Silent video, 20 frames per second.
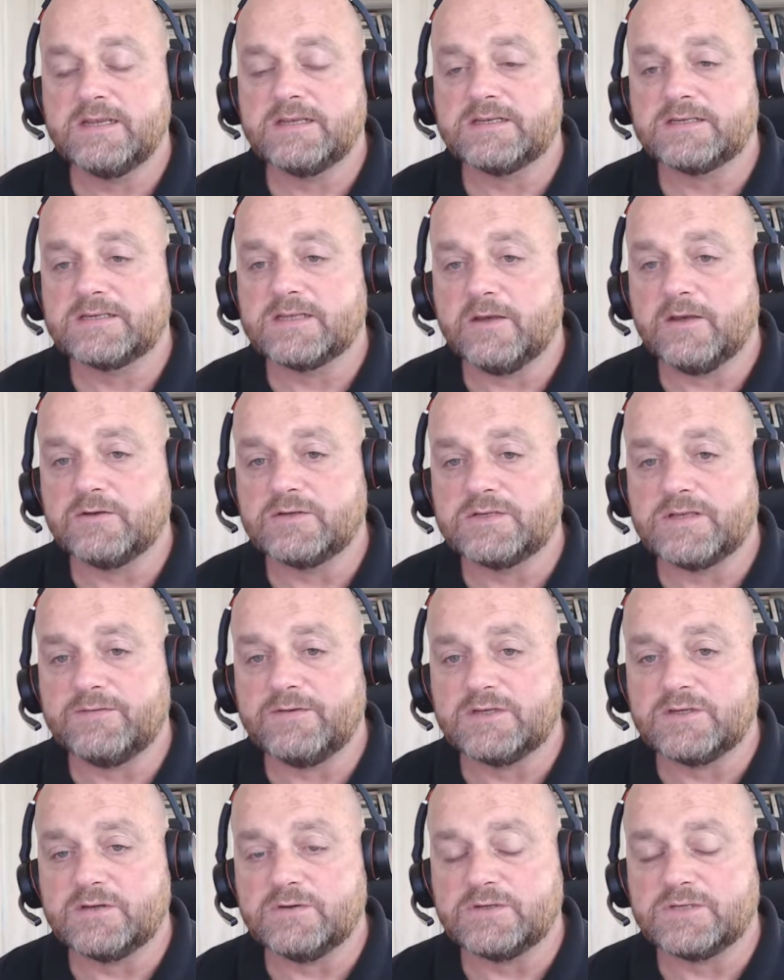So
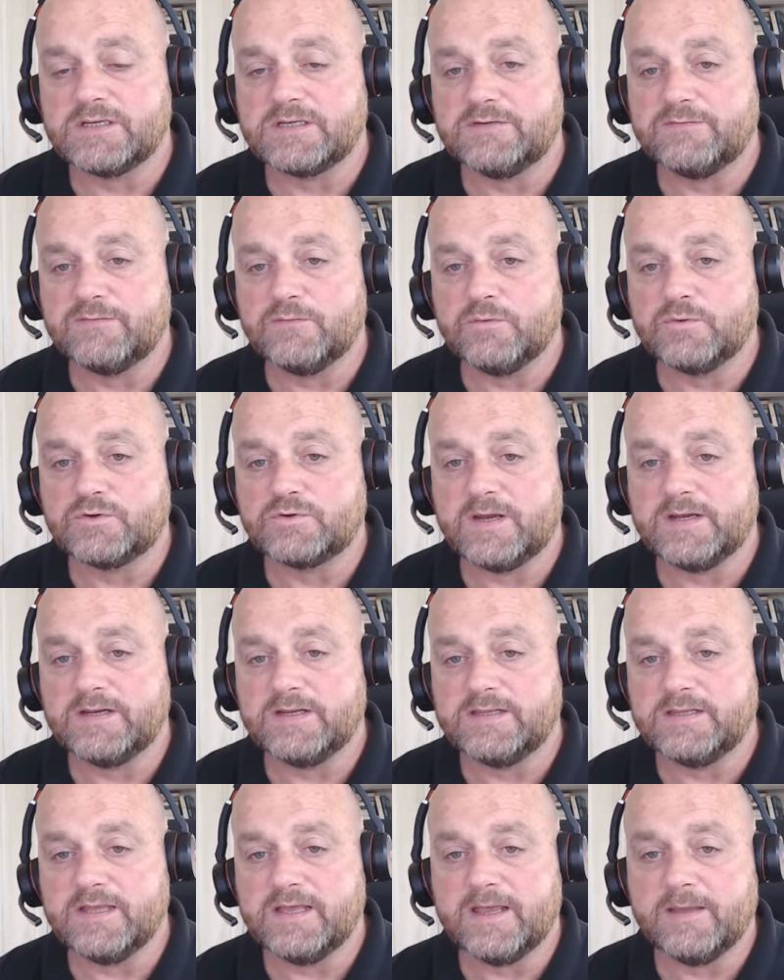72.64
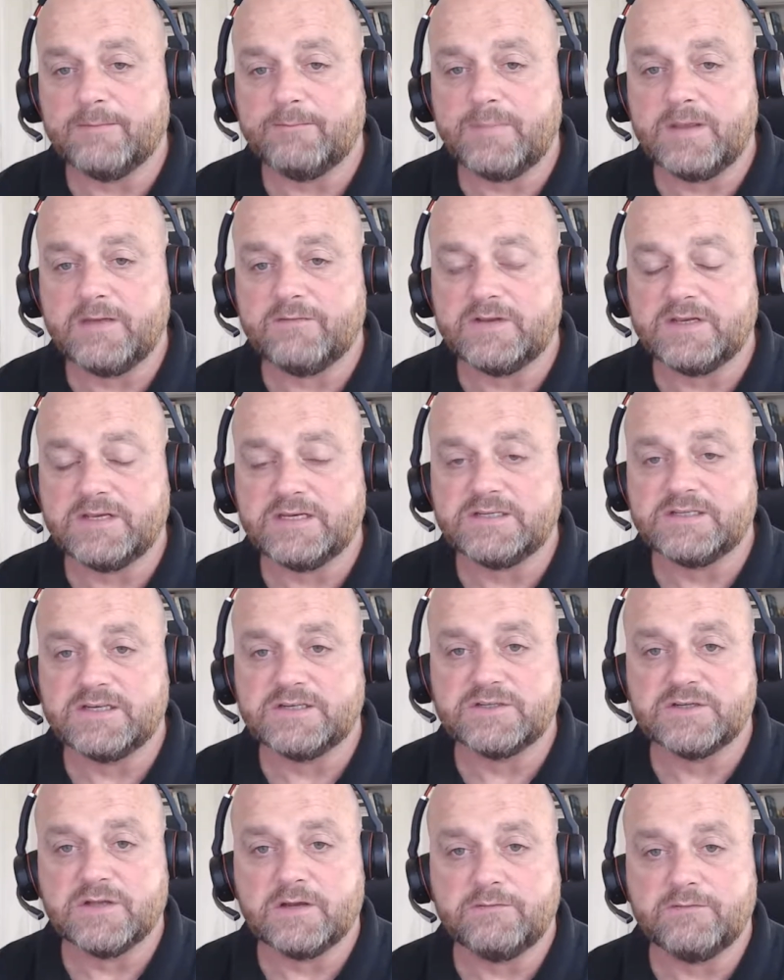trading there. Bit of
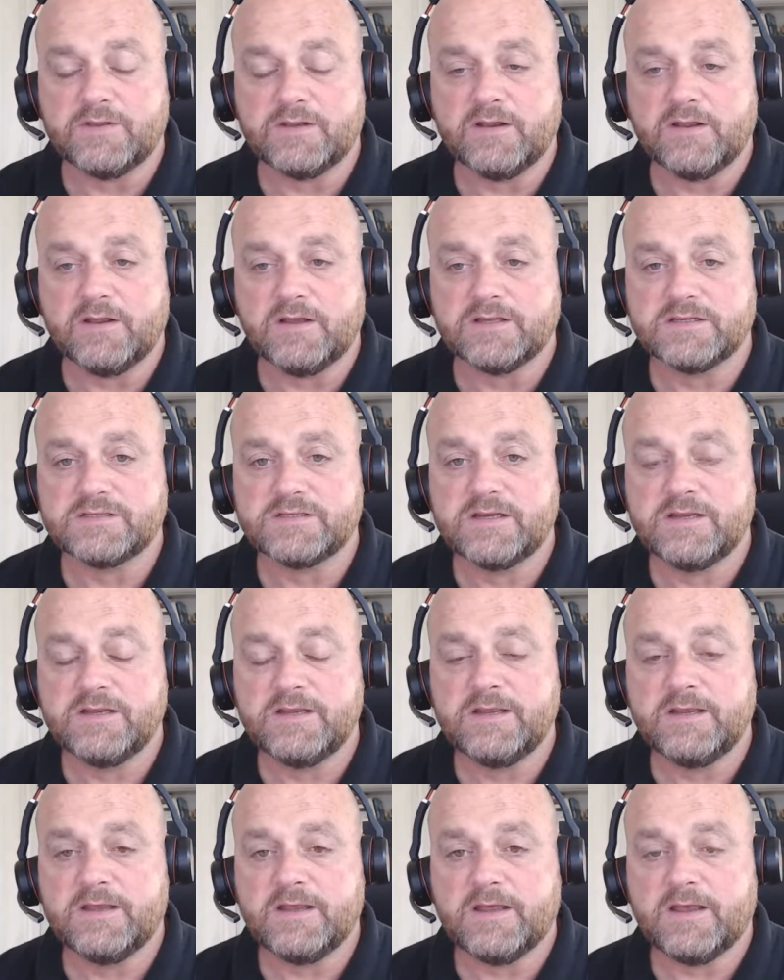indecision over the last
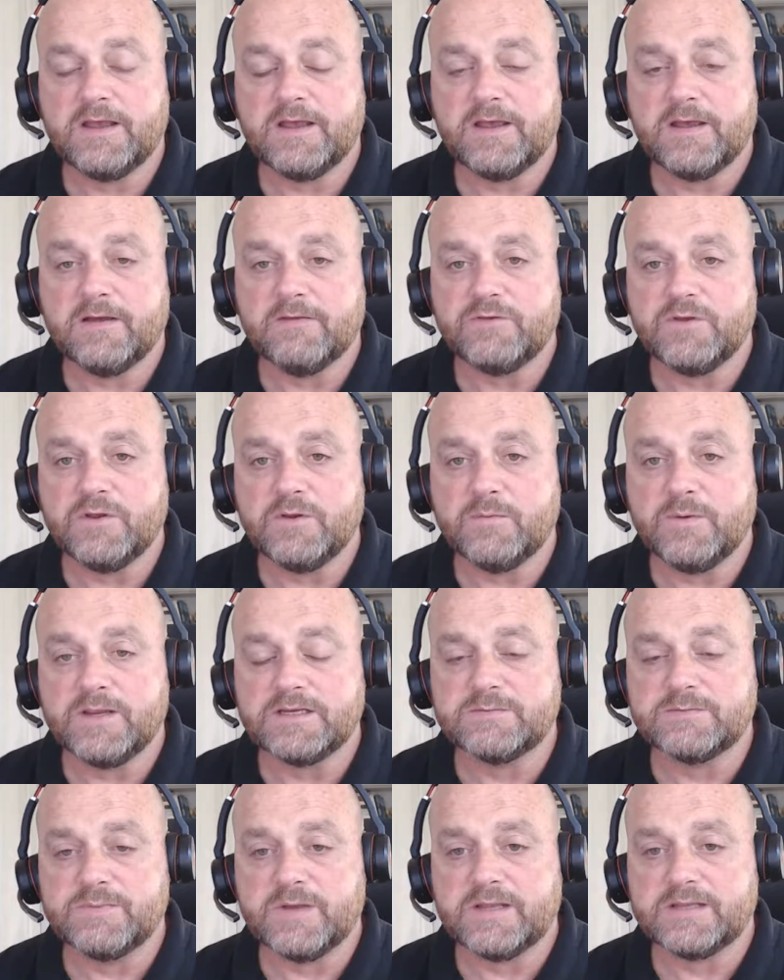few
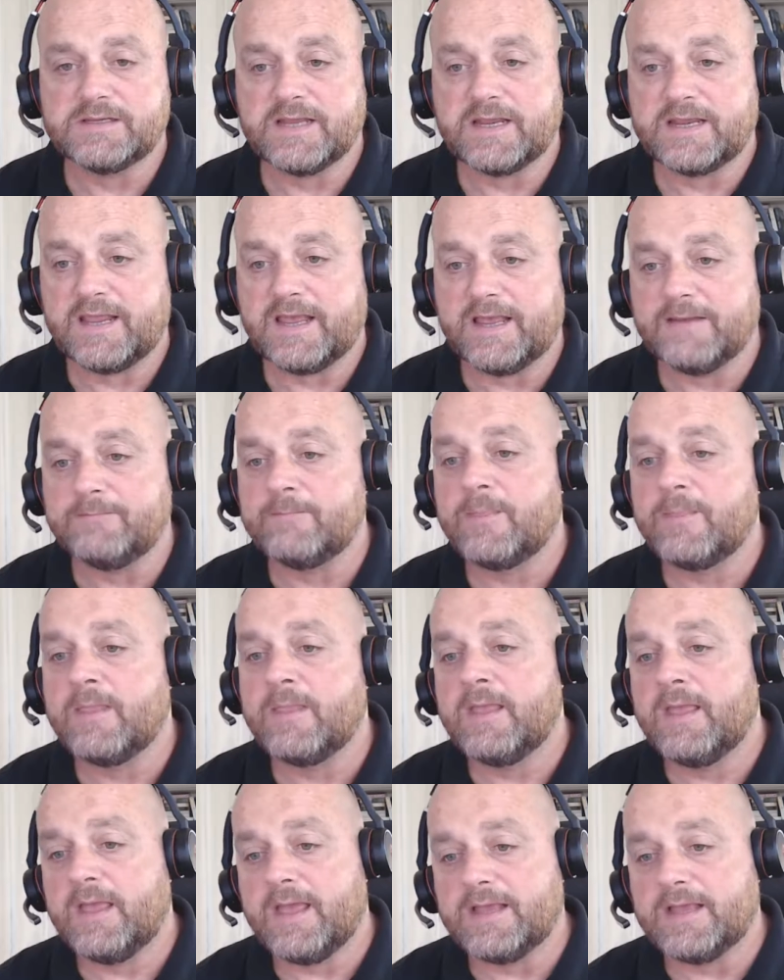weeks, but again,
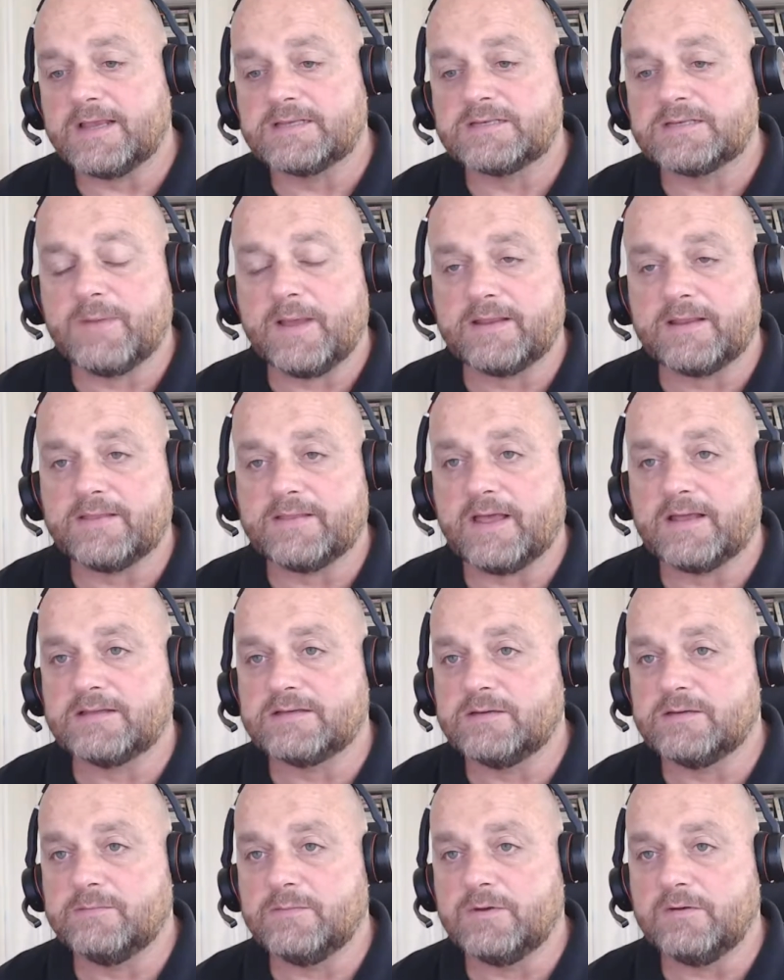expect that
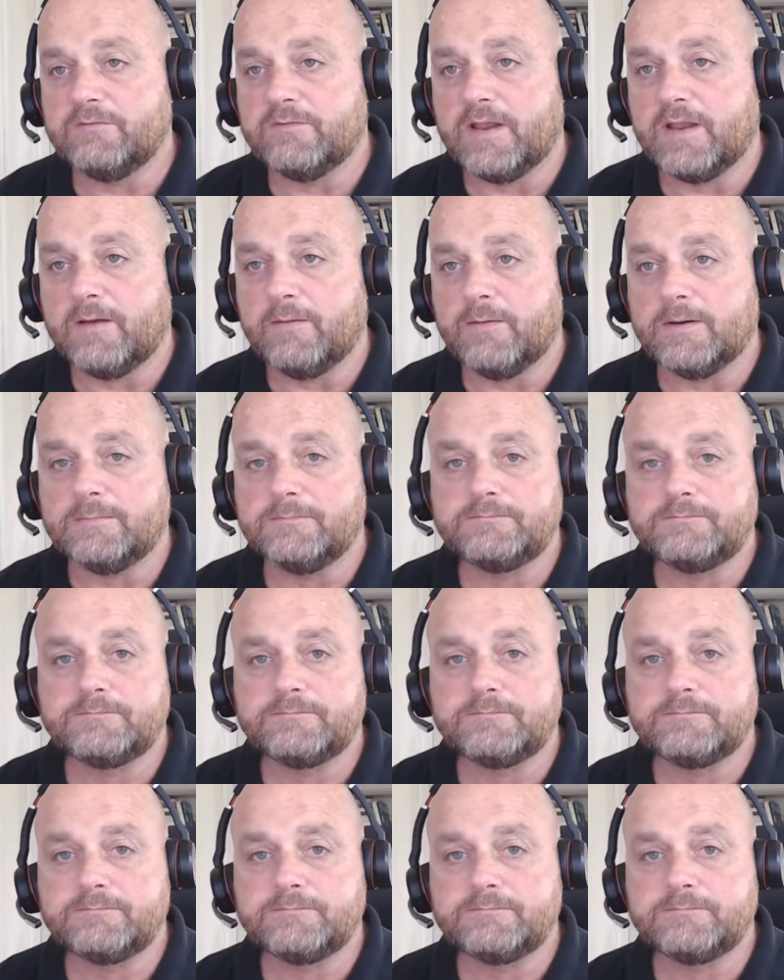to move lower.